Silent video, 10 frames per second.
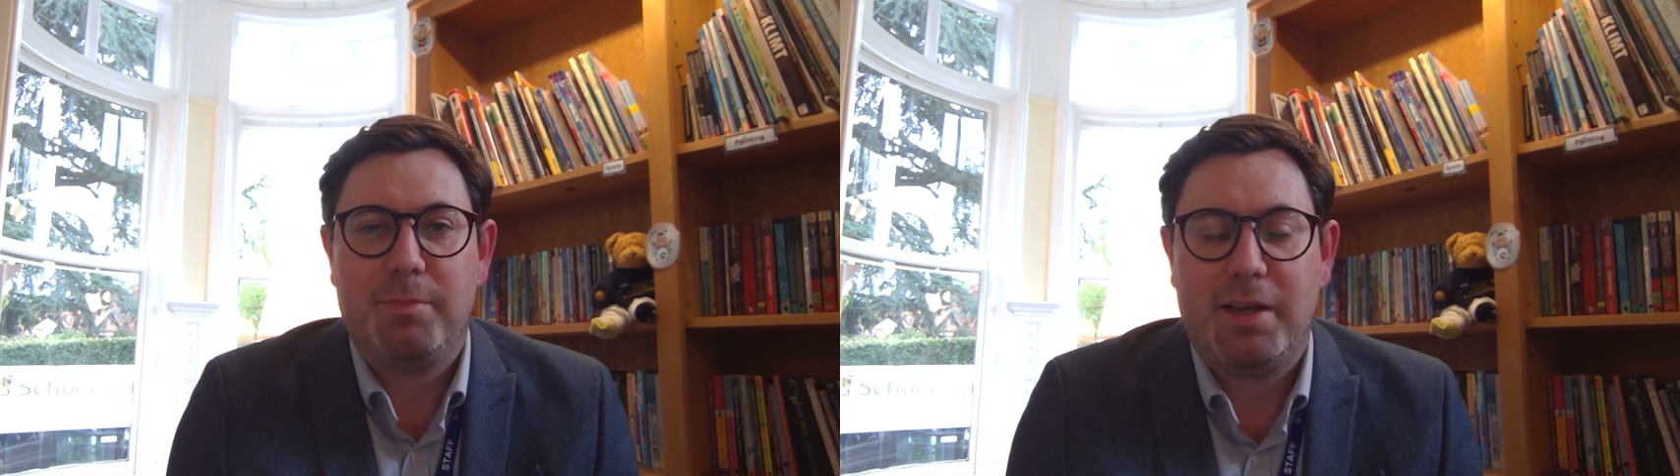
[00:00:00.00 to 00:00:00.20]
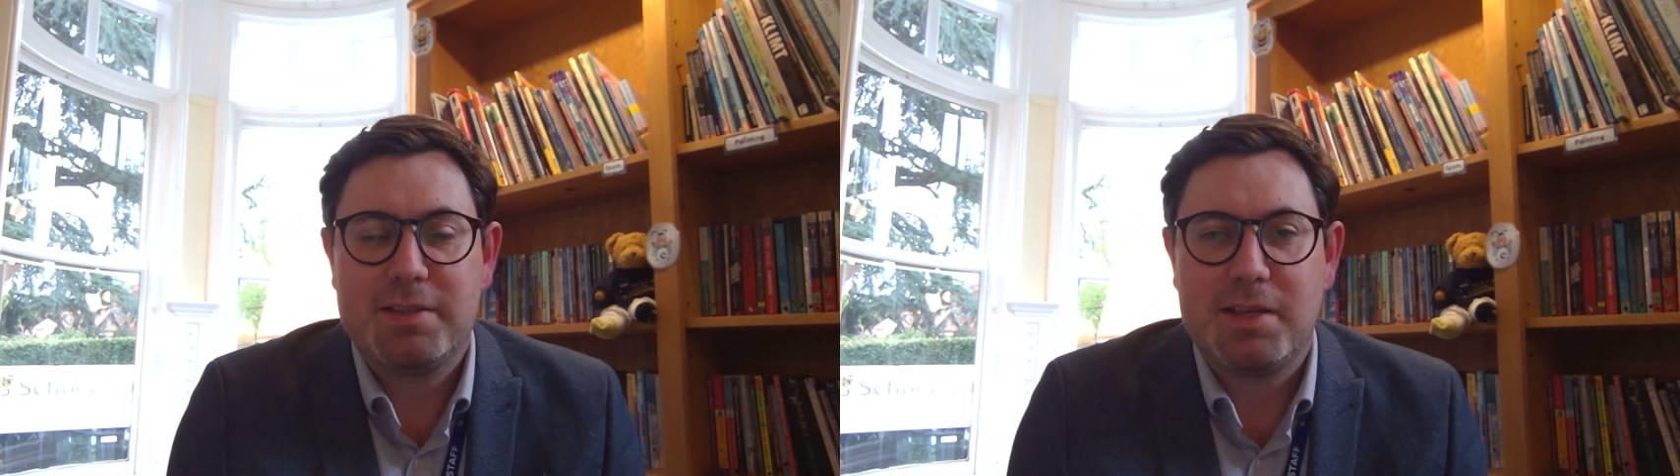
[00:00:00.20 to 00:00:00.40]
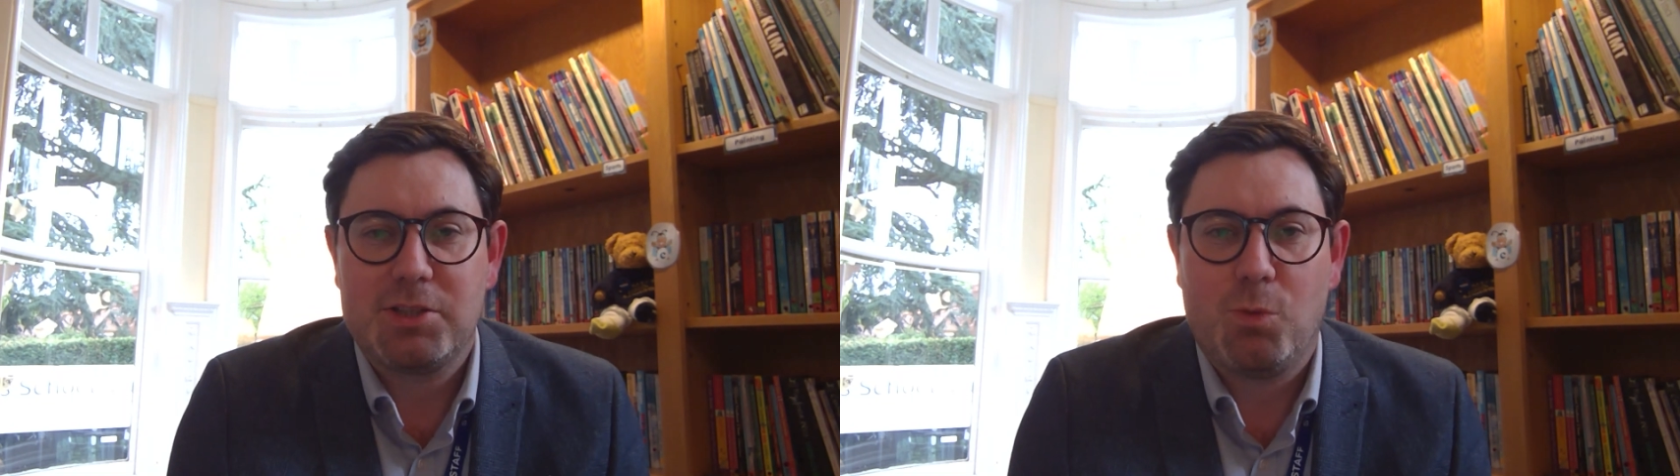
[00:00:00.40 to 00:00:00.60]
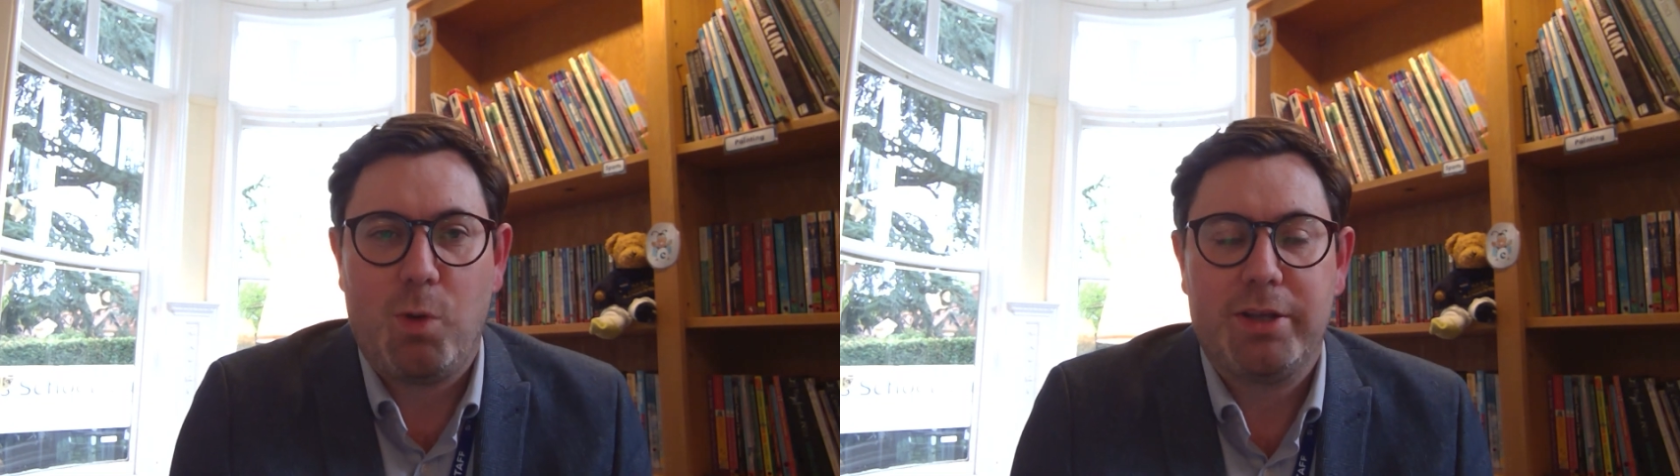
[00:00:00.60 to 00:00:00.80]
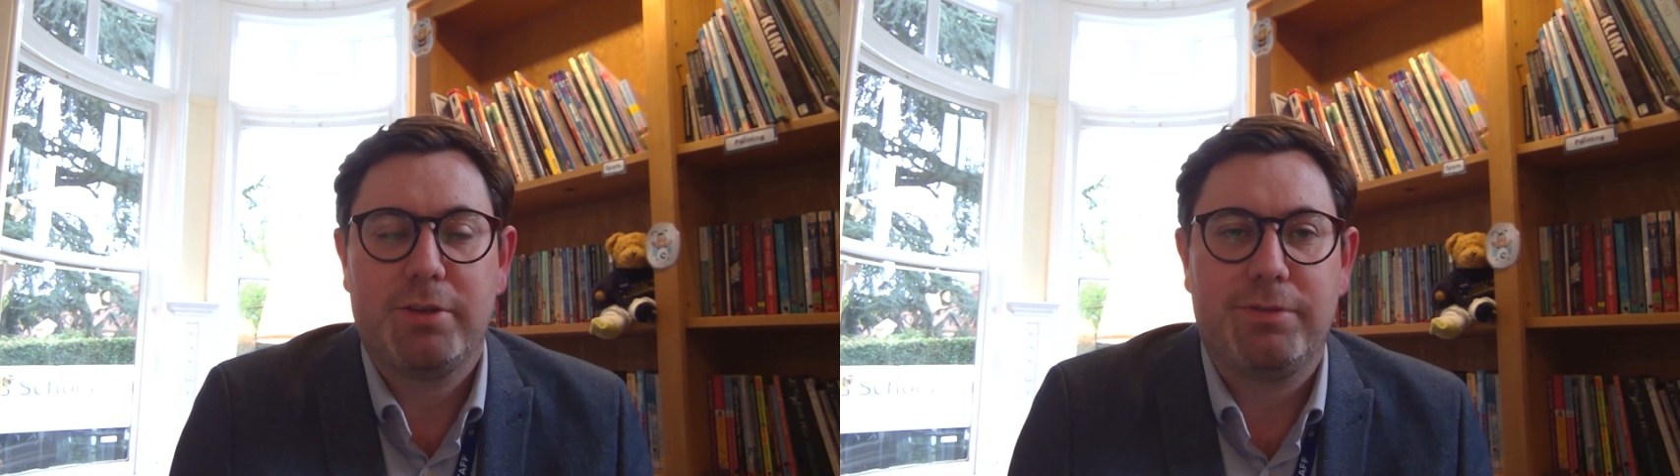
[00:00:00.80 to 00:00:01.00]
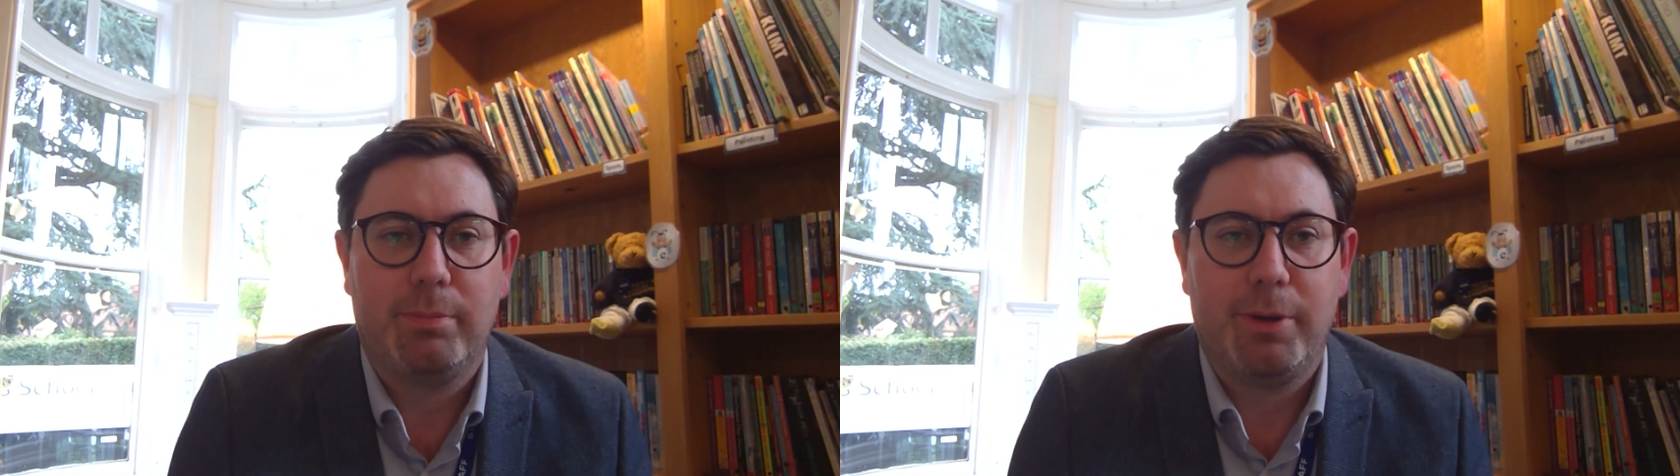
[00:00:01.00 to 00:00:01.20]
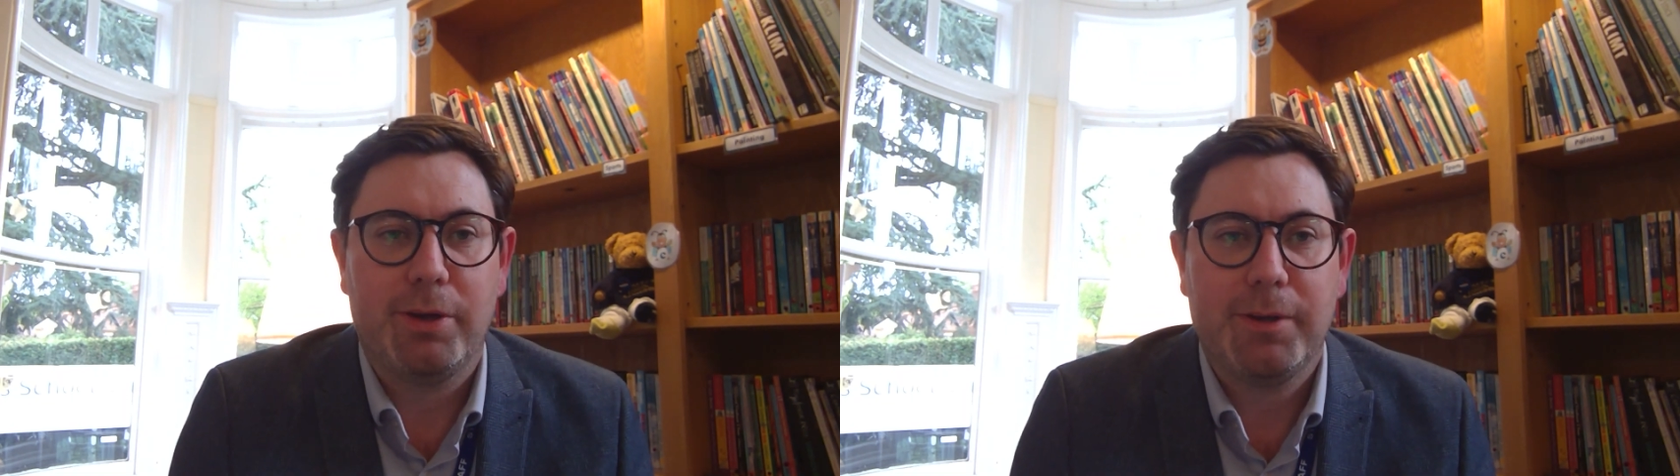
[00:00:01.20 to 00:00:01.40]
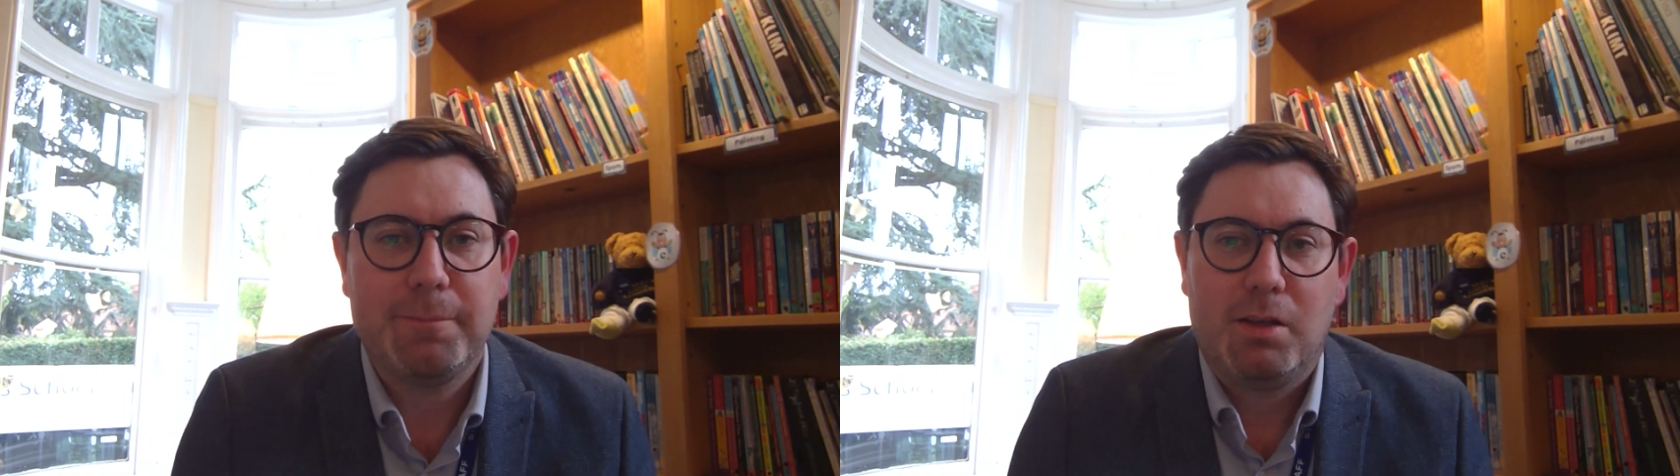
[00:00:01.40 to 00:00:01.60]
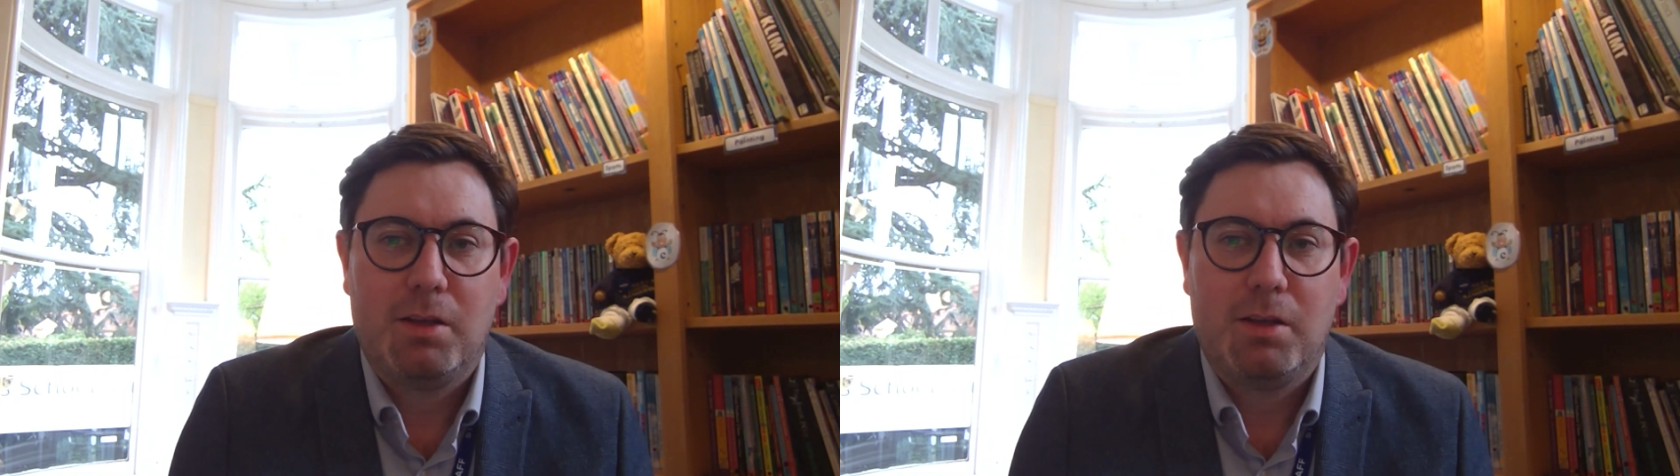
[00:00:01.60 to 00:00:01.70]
It's such a wonderful book.